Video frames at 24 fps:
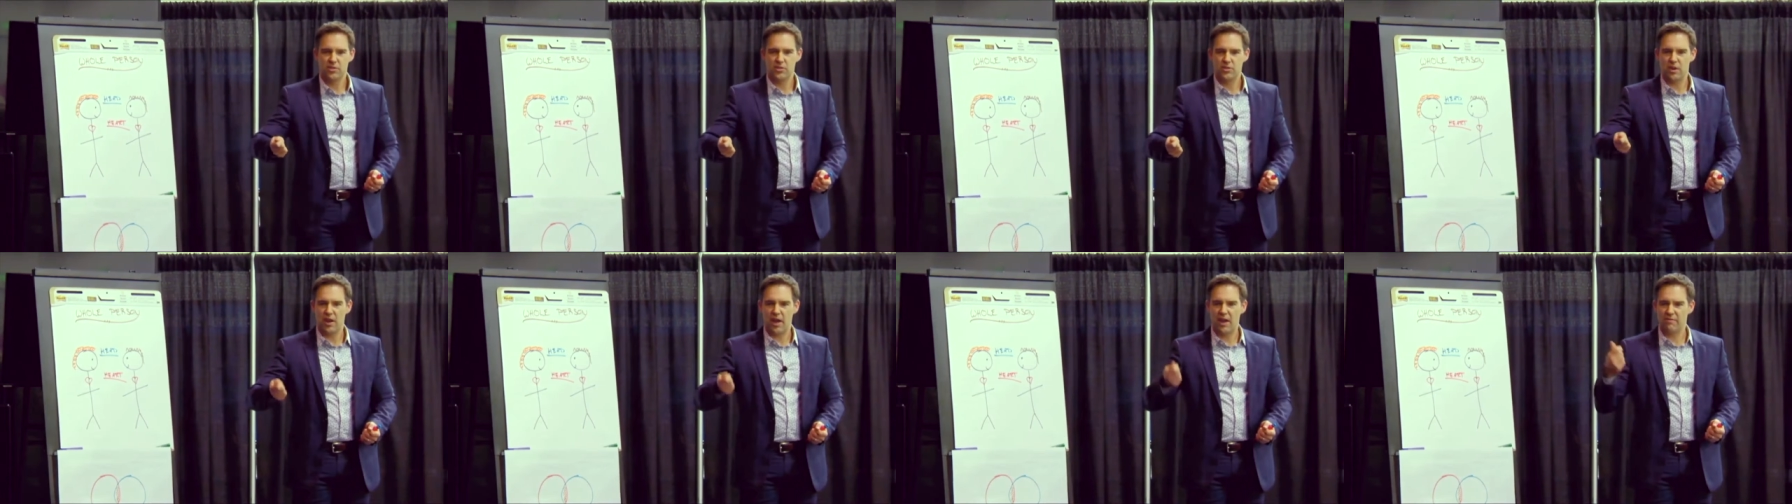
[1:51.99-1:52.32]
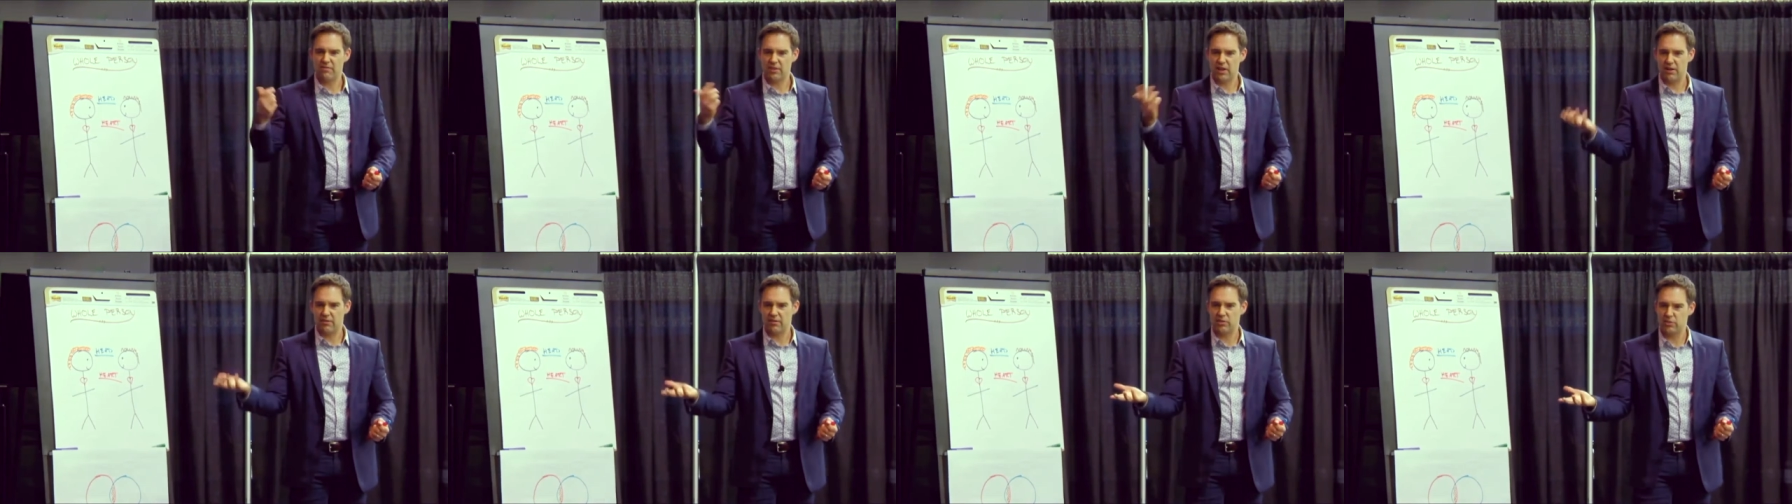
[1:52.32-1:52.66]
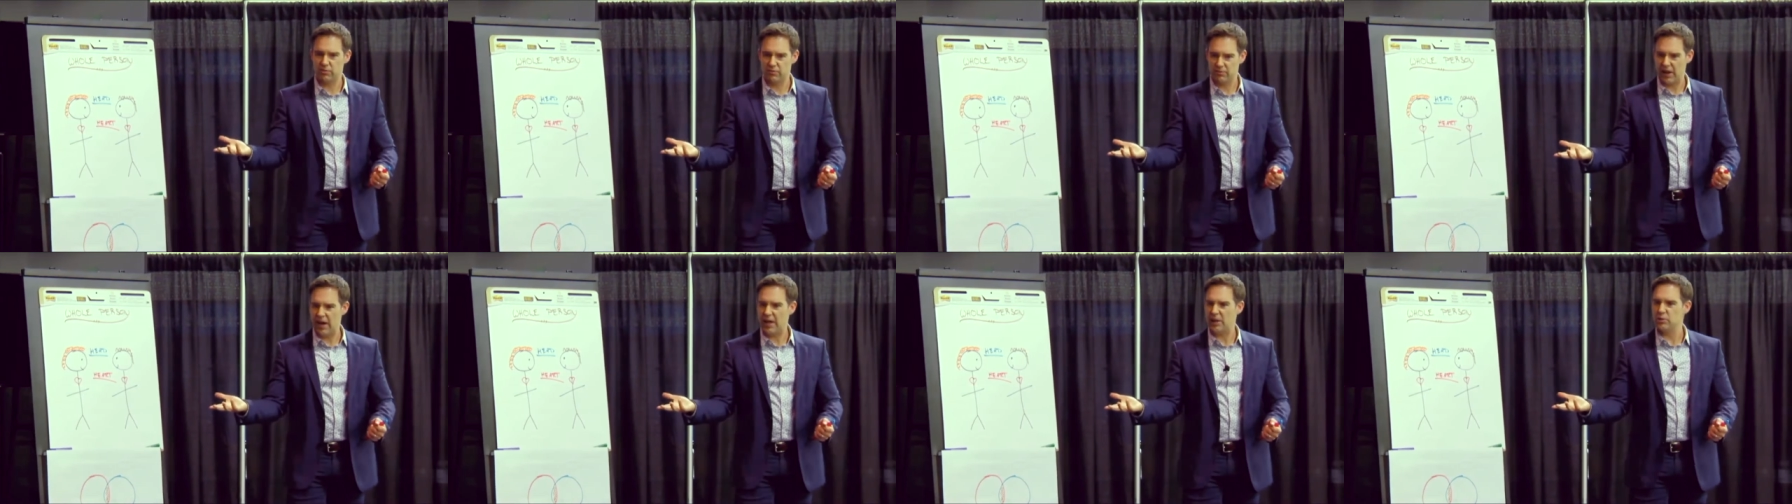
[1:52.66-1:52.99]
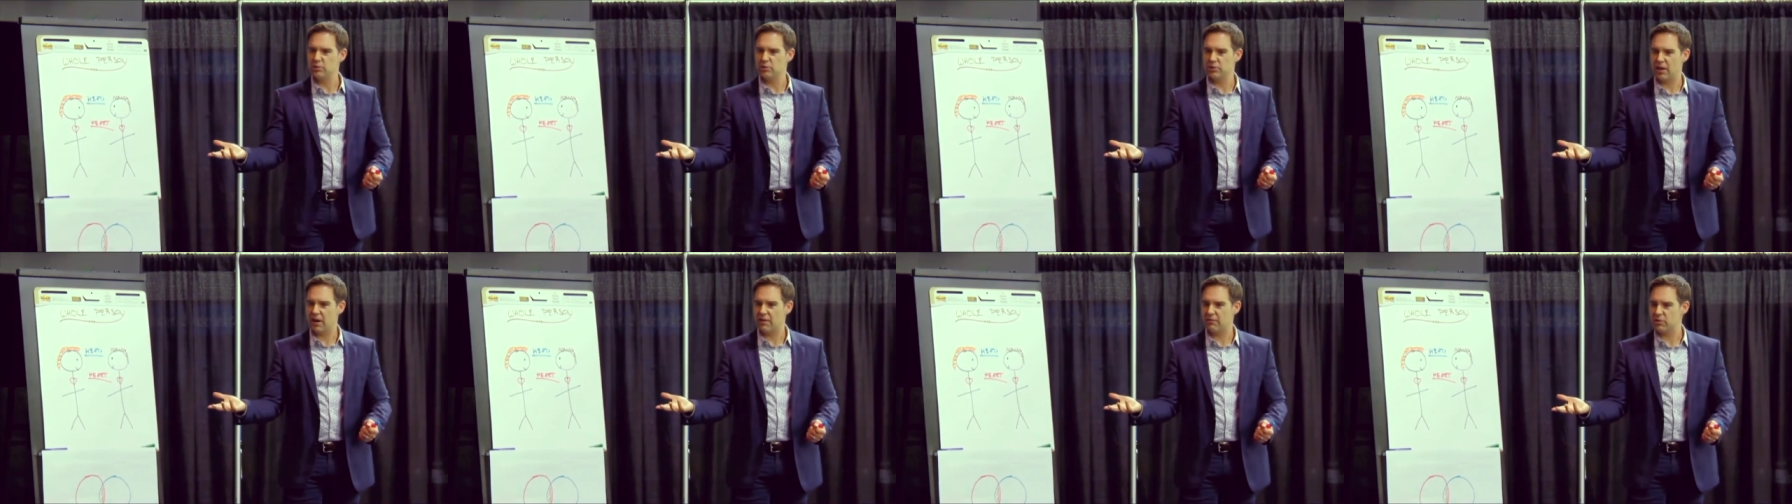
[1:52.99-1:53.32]
to
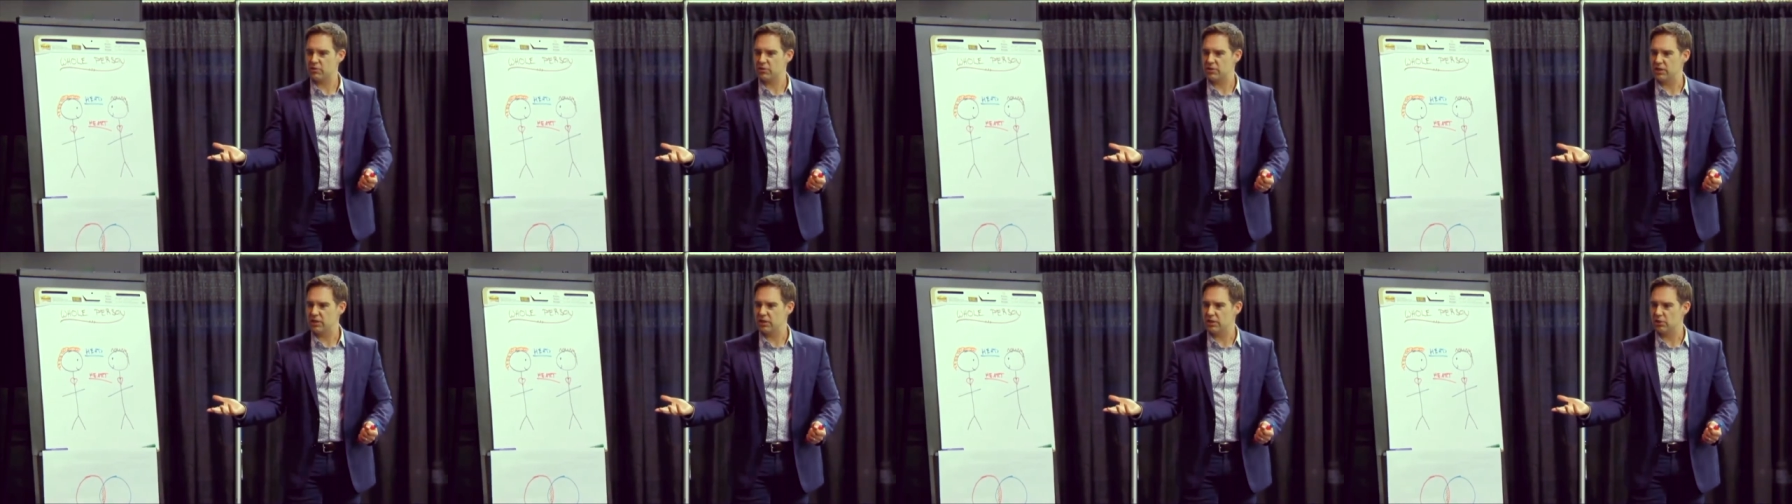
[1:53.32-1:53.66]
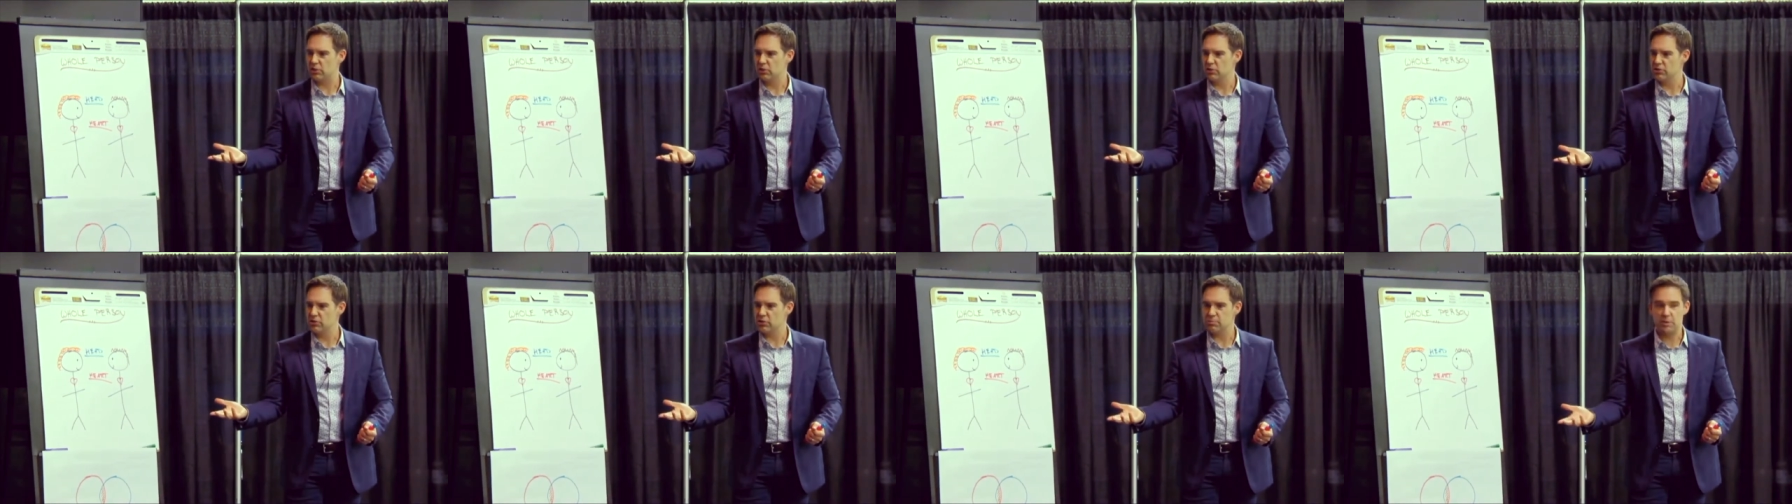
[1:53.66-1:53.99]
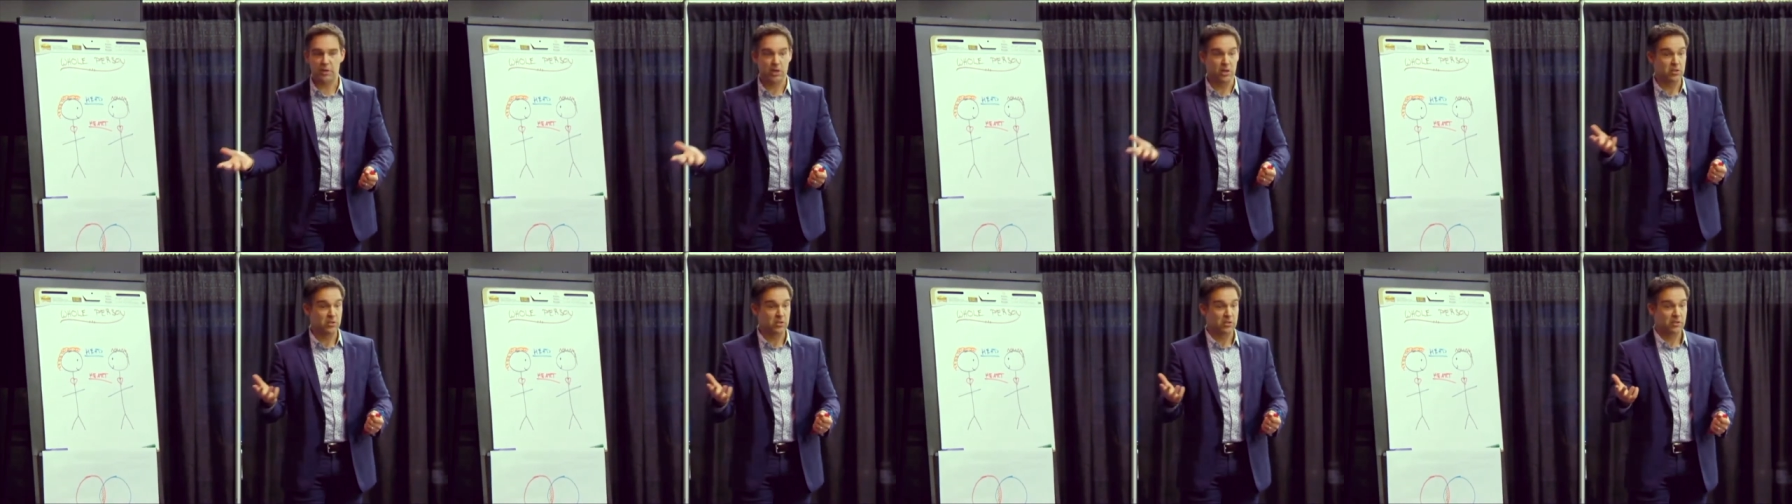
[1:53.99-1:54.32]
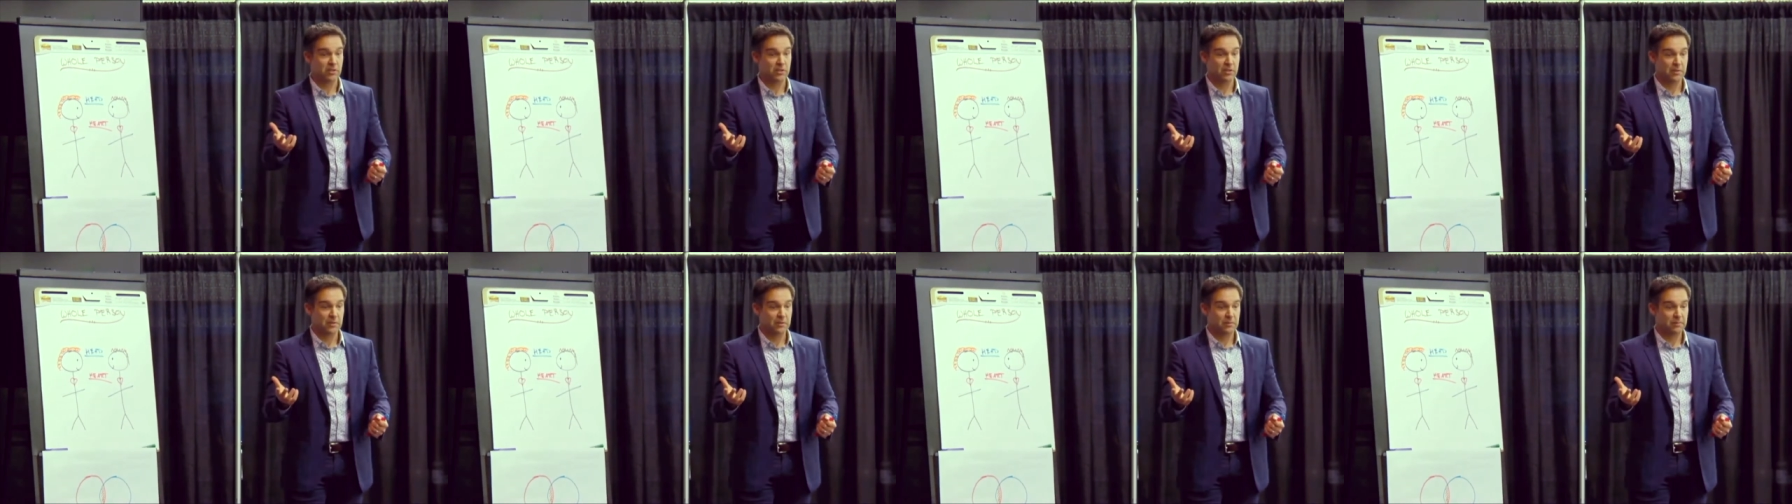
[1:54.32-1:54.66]
value diversity and inclusion because
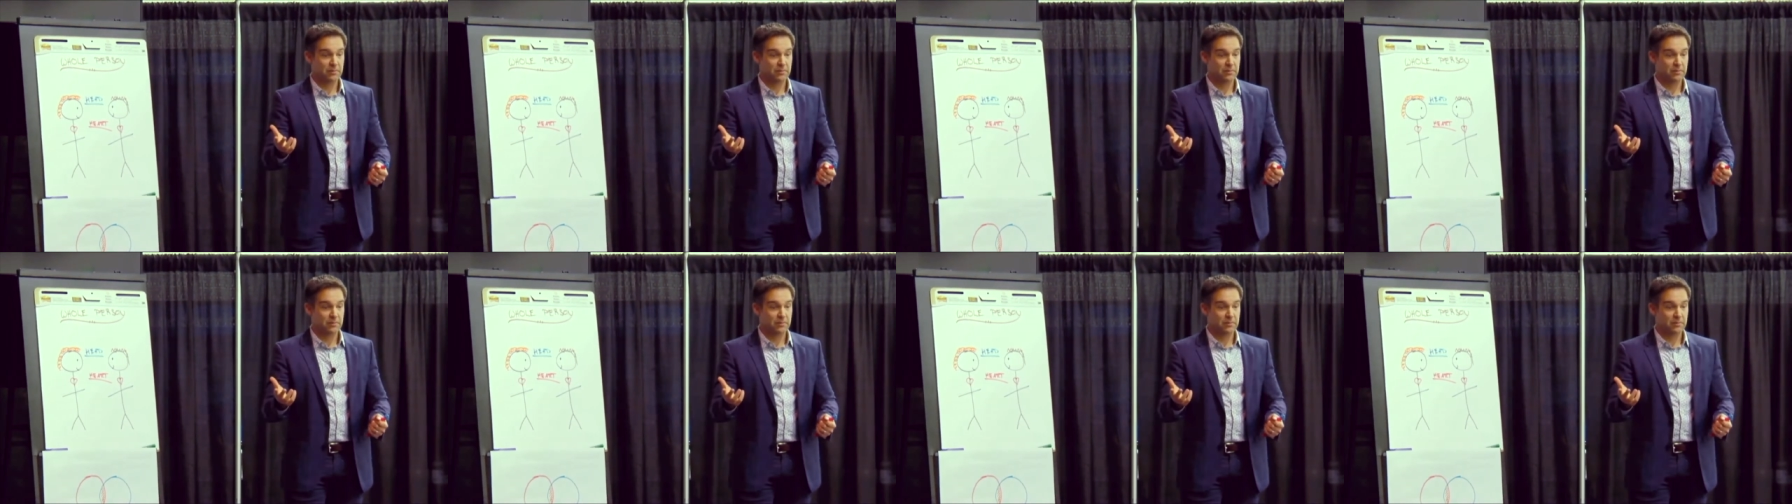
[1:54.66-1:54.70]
